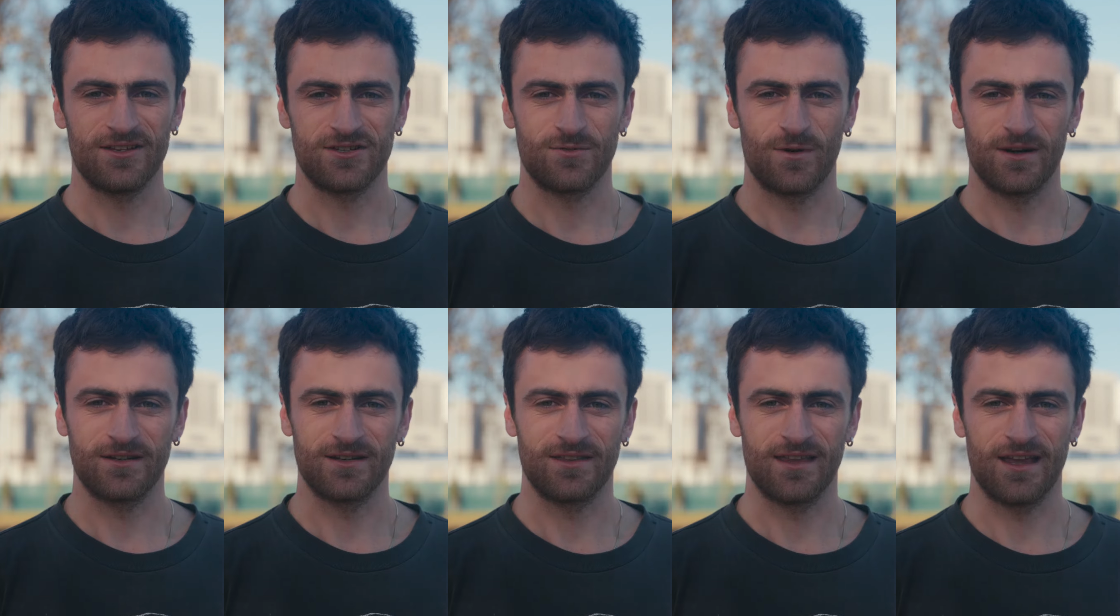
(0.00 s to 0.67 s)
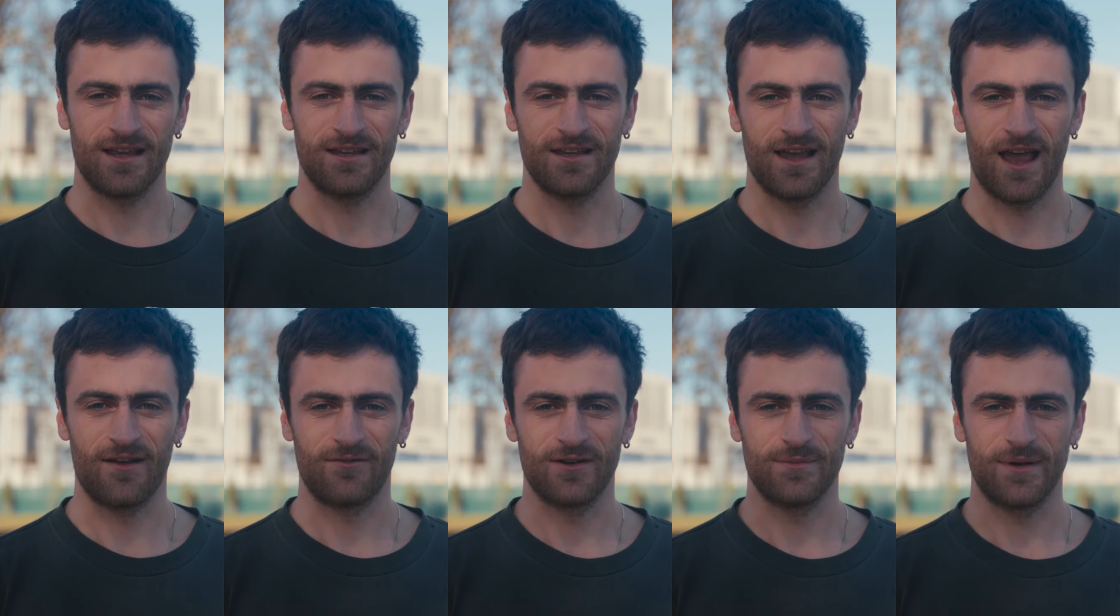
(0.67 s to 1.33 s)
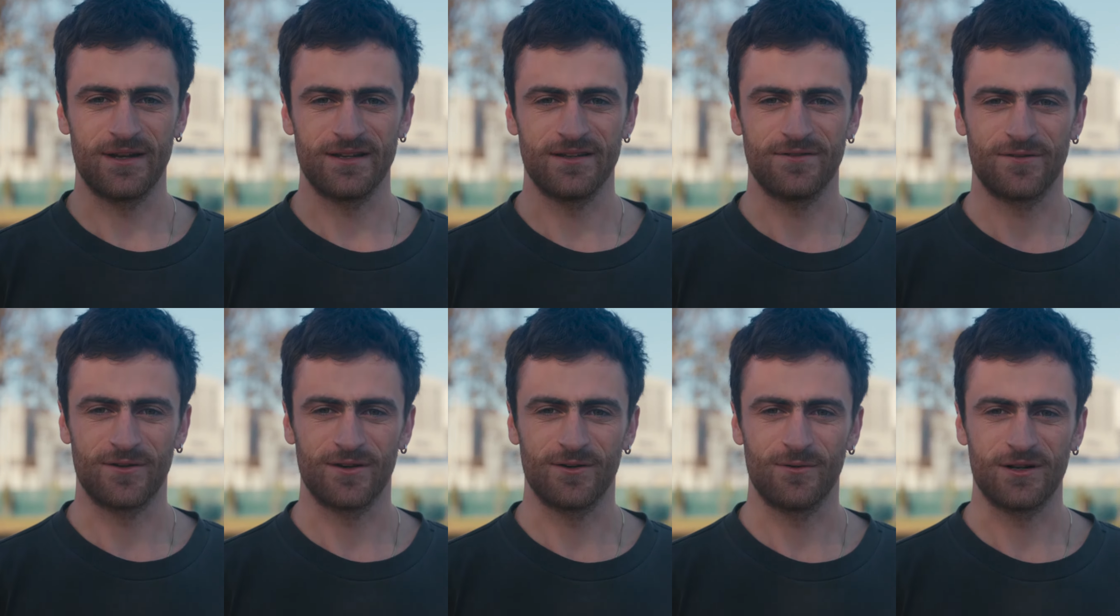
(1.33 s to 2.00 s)
just wanted to thank everybody
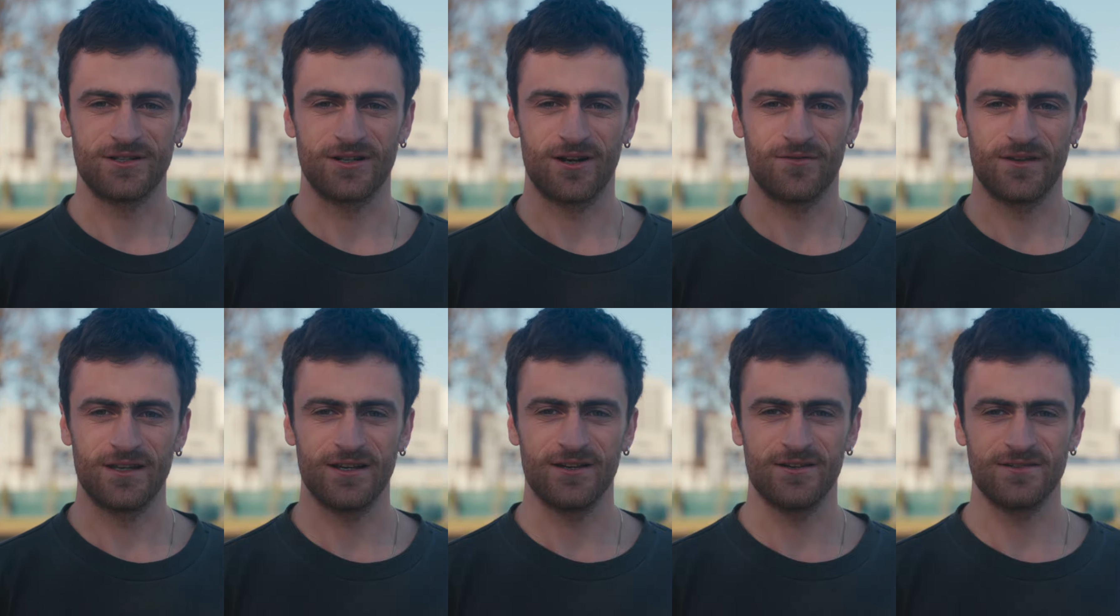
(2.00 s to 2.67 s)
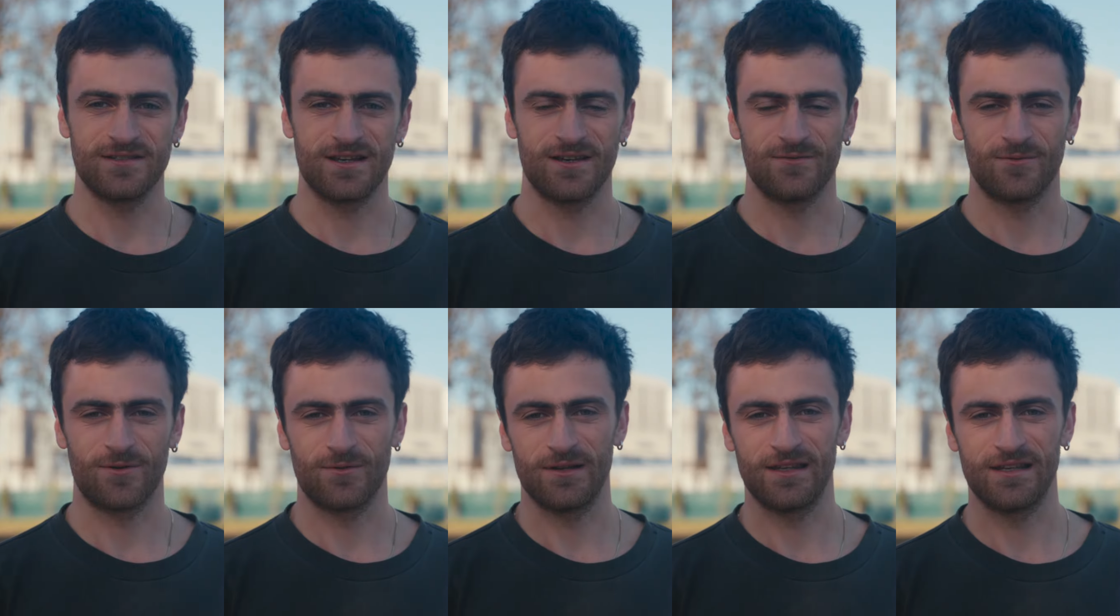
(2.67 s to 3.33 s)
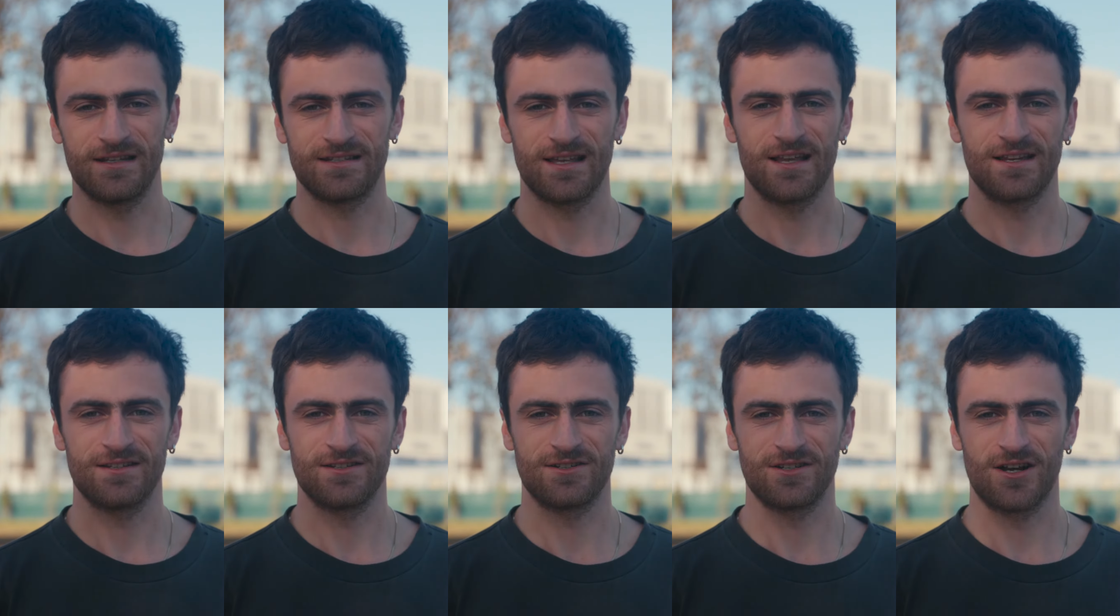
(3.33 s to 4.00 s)
for watching our videos, and we're really
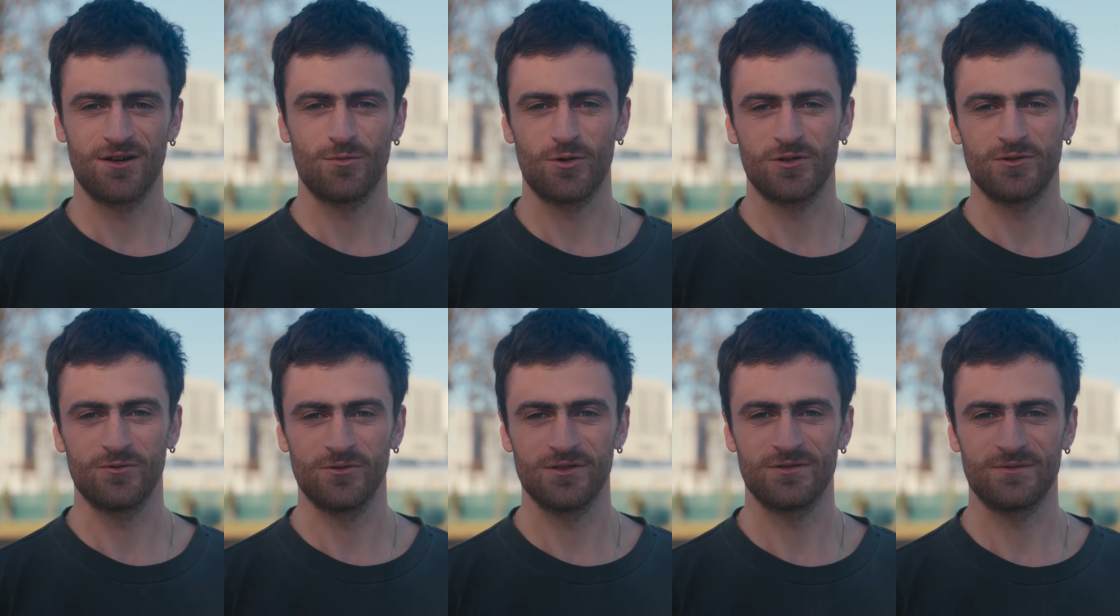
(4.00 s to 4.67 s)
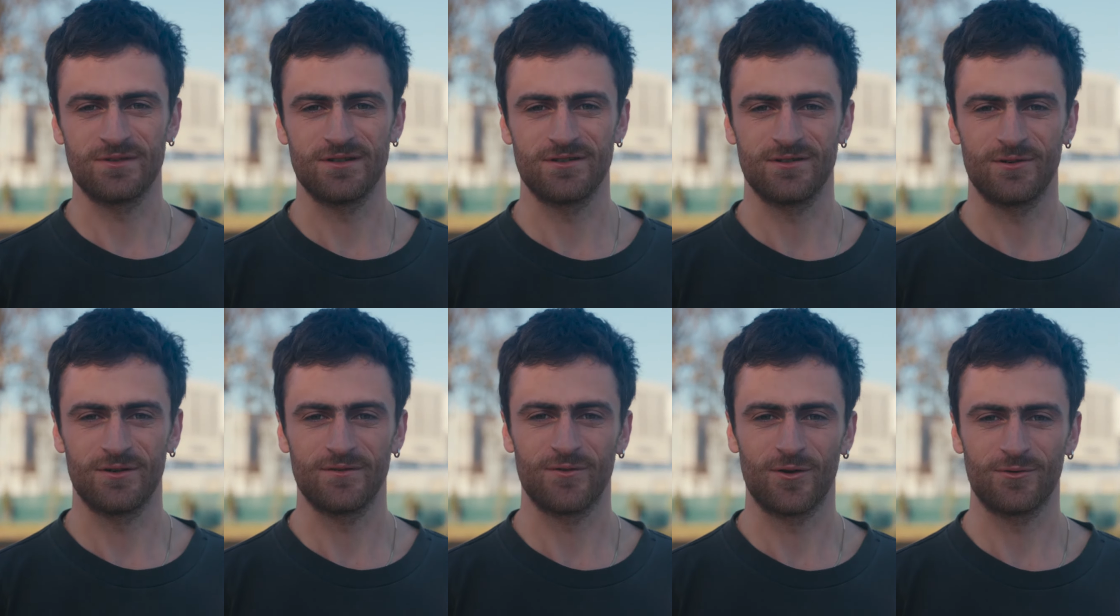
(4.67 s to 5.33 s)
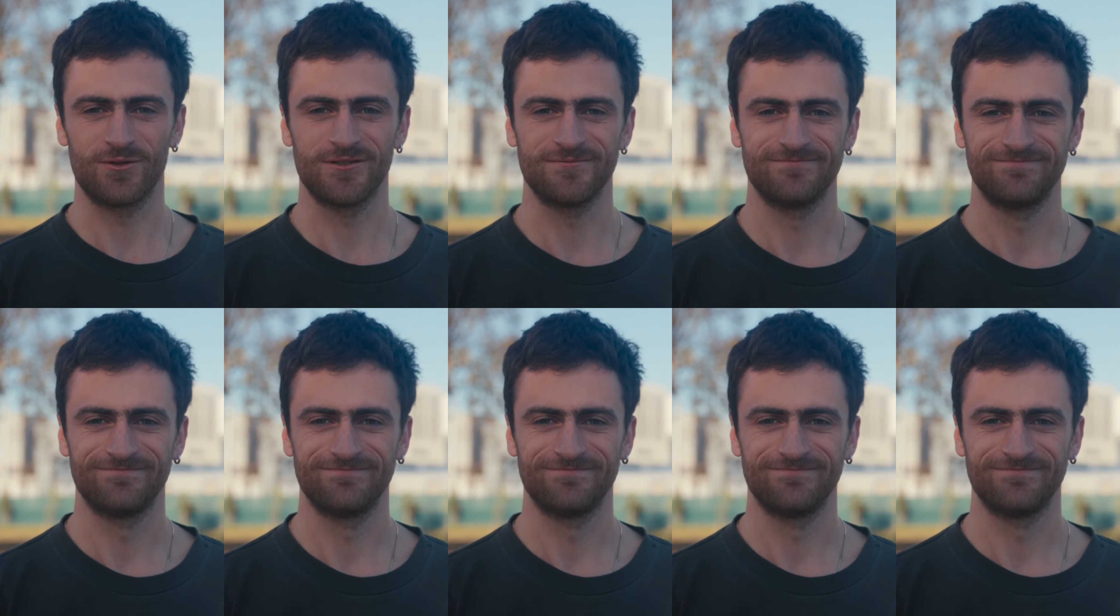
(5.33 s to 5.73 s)
excited to share more tools with you going forward.